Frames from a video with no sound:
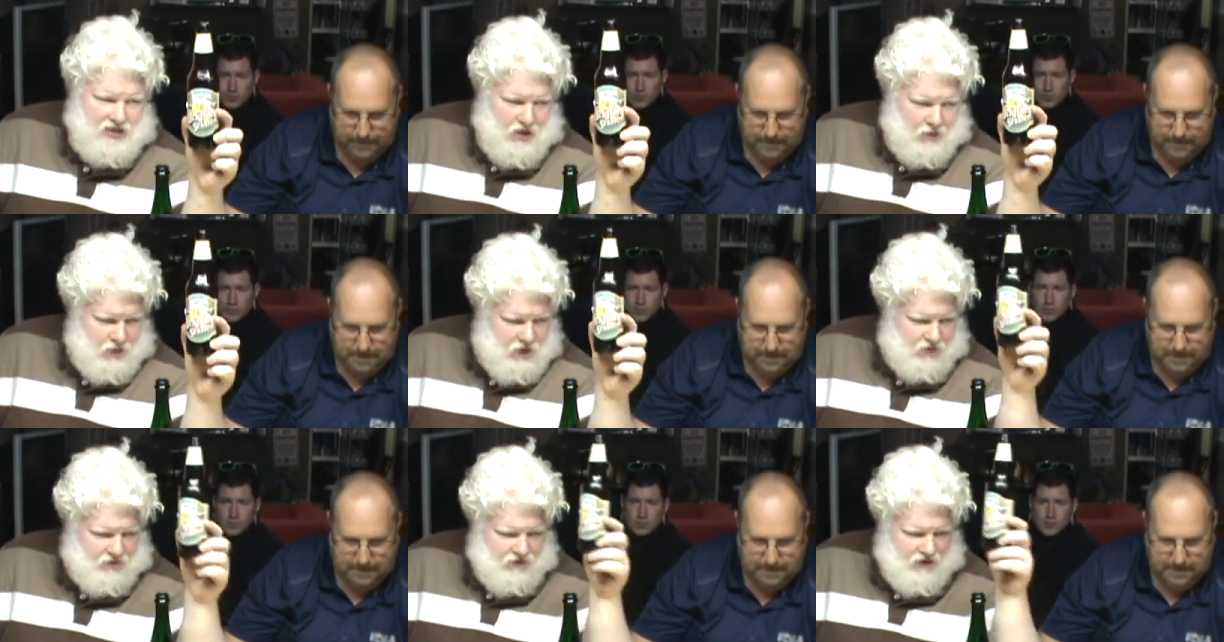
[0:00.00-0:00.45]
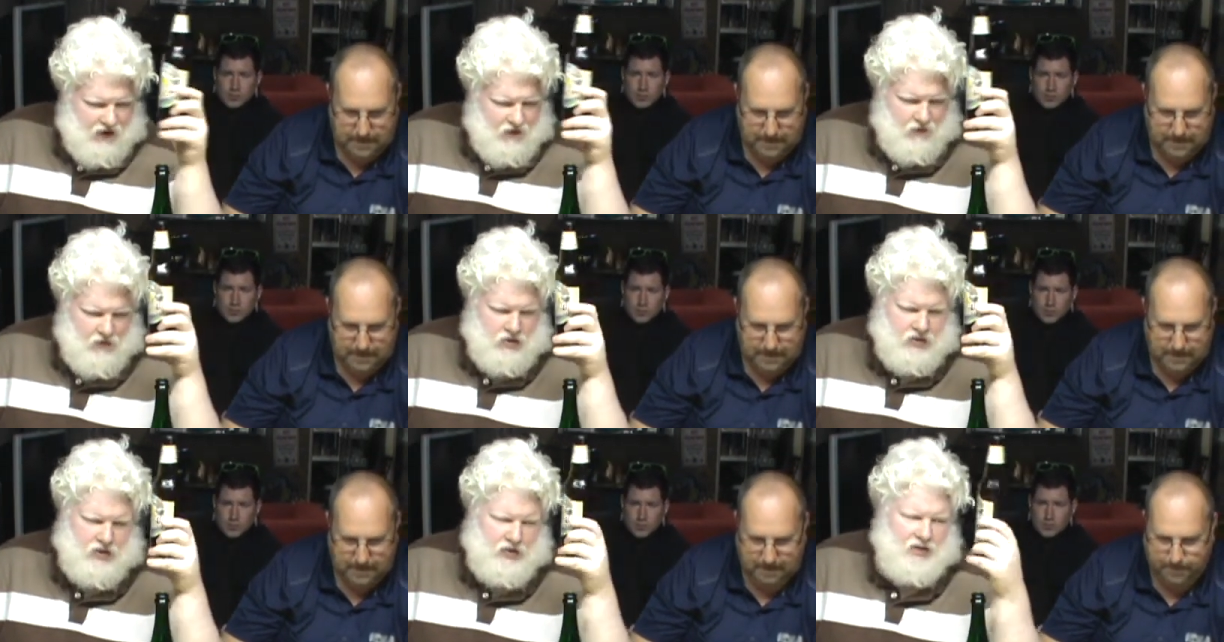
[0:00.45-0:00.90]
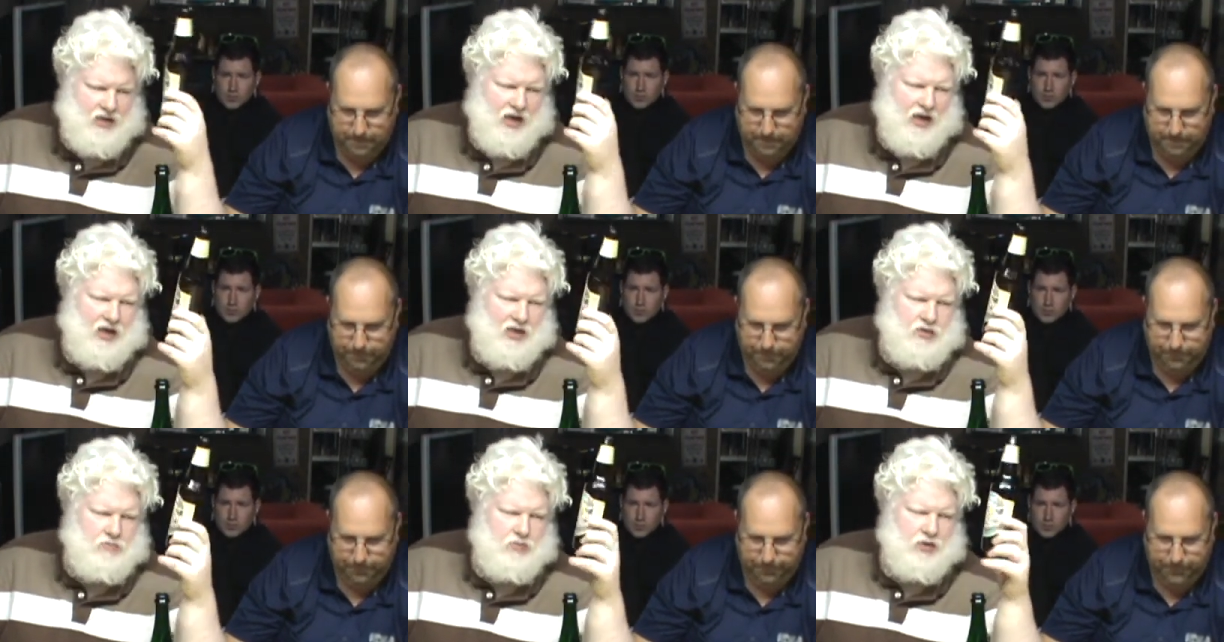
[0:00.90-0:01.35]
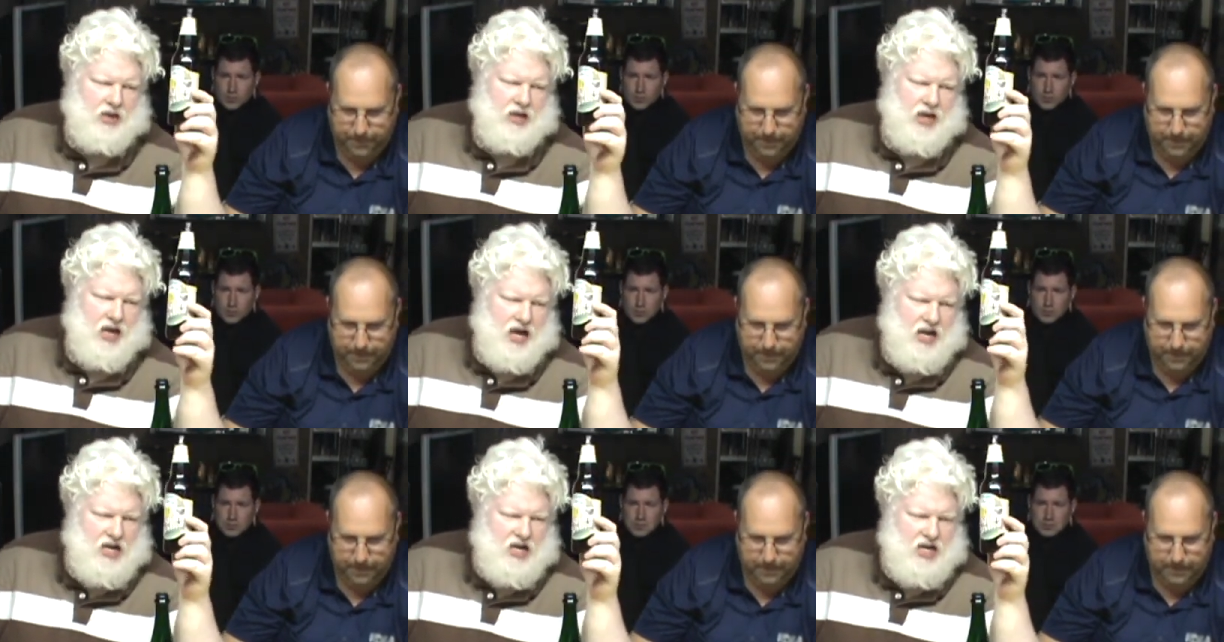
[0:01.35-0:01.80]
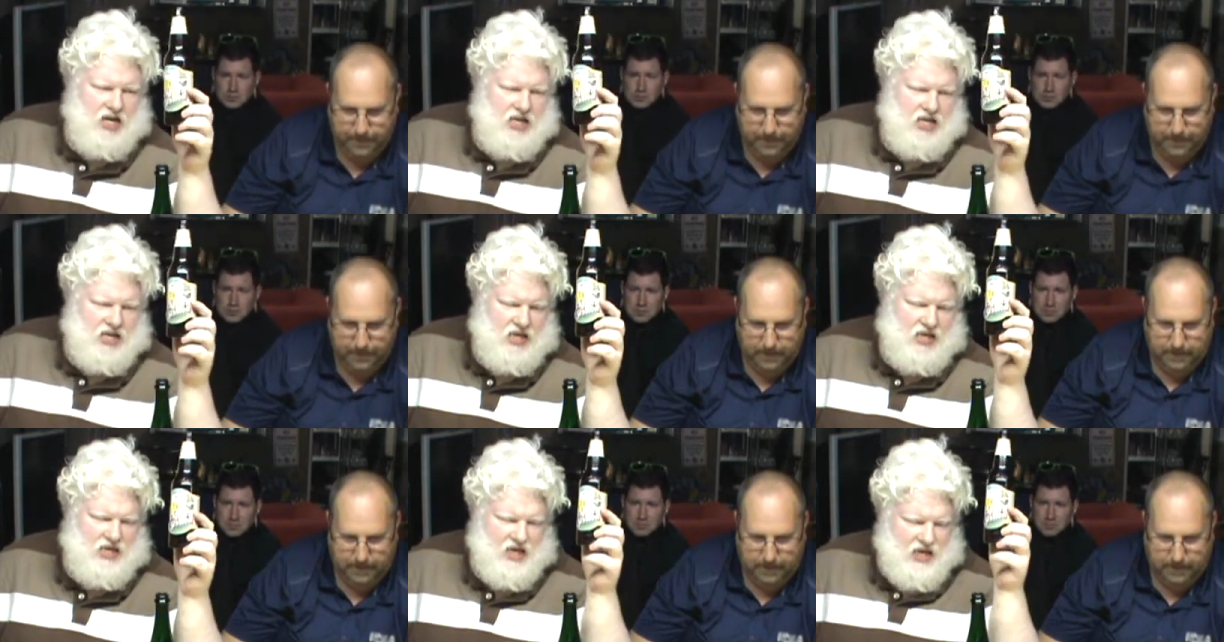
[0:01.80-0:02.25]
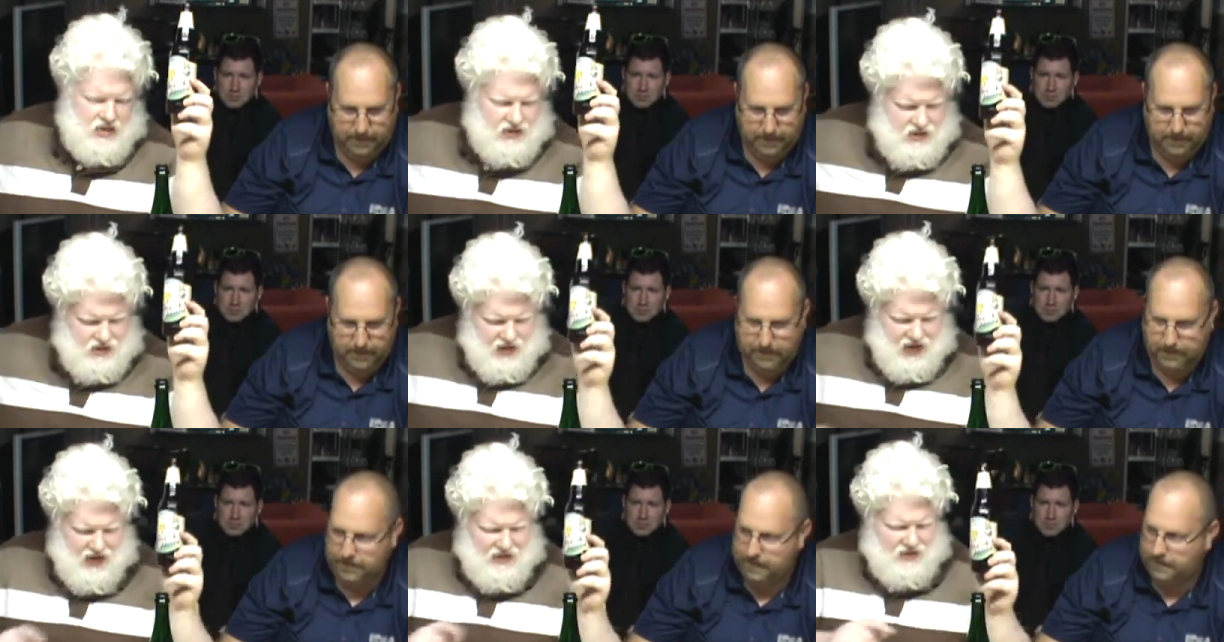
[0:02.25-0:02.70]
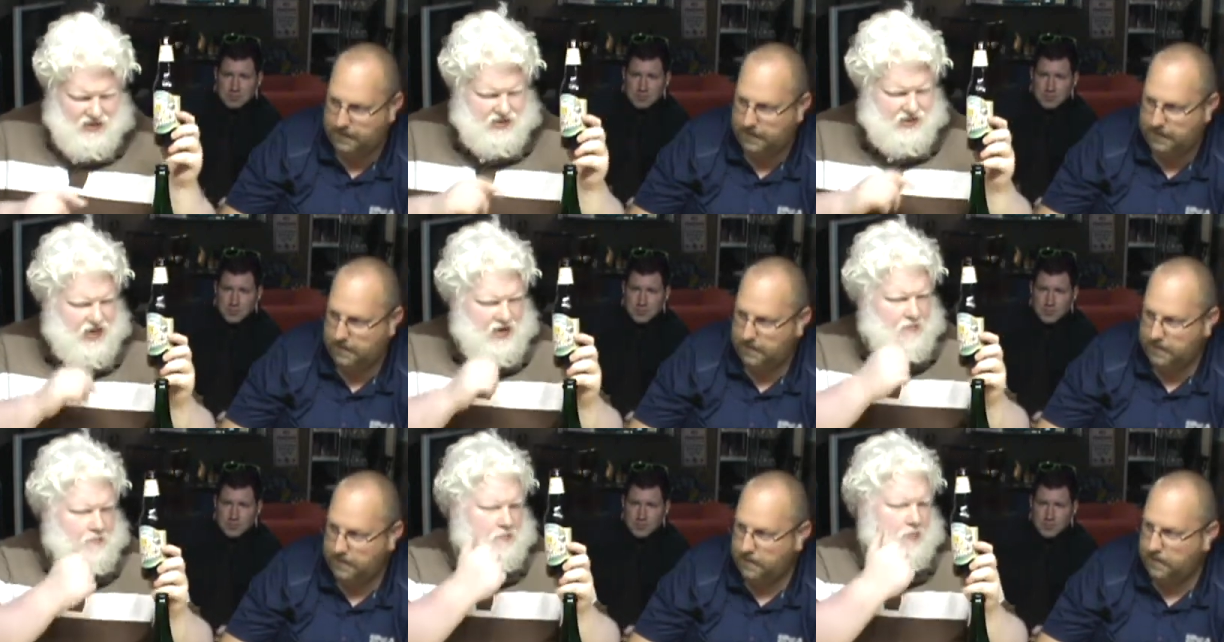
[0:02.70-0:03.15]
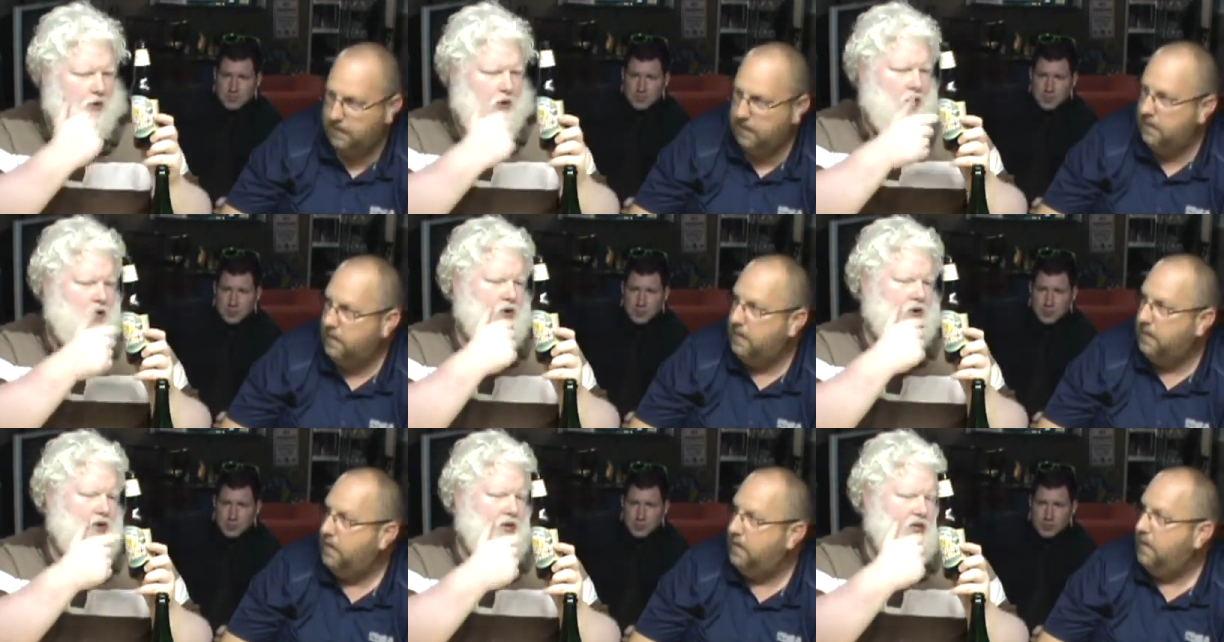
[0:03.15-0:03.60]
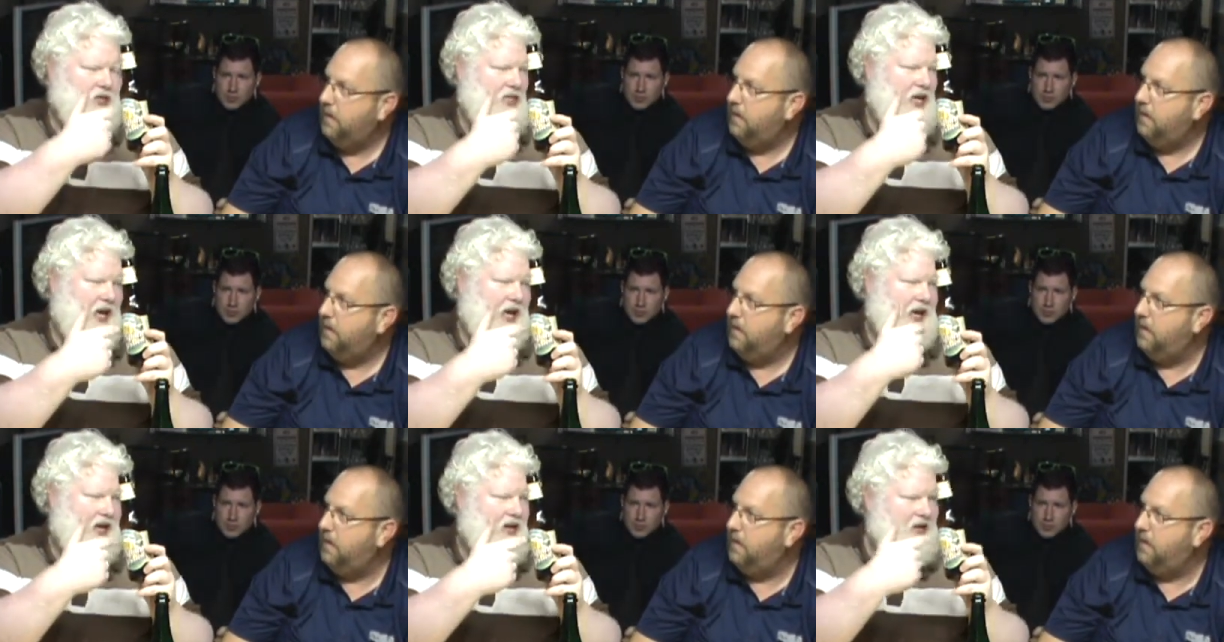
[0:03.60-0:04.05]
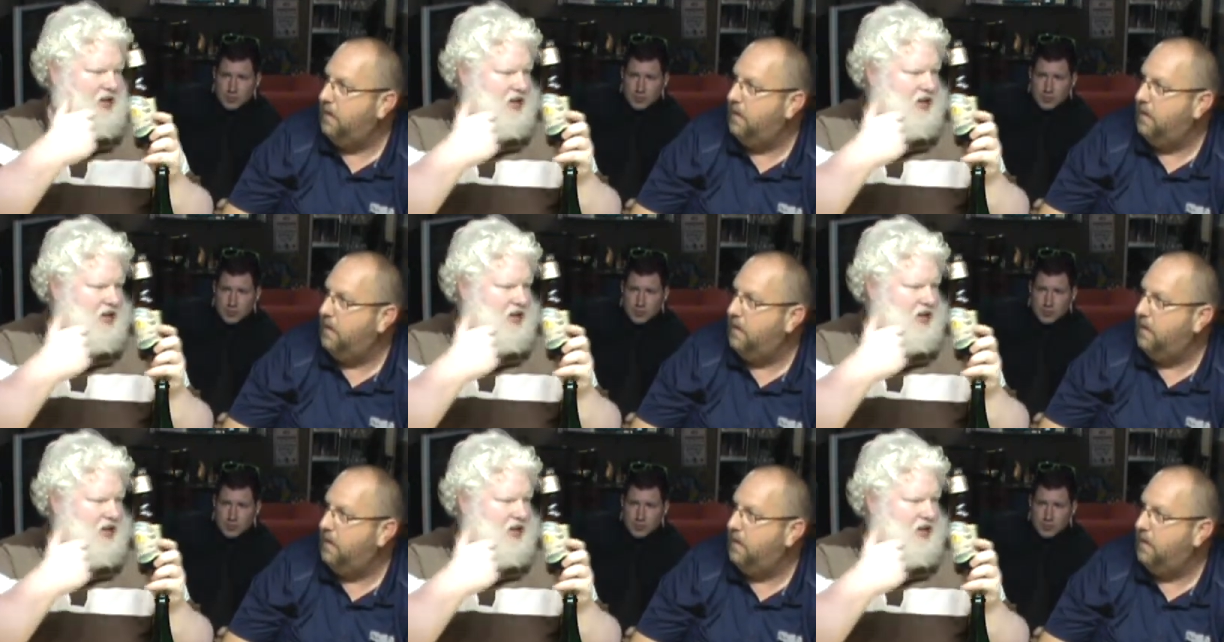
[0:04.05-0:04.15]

Speaker 1: some of the flavors this has, but again, this has the same burn this had.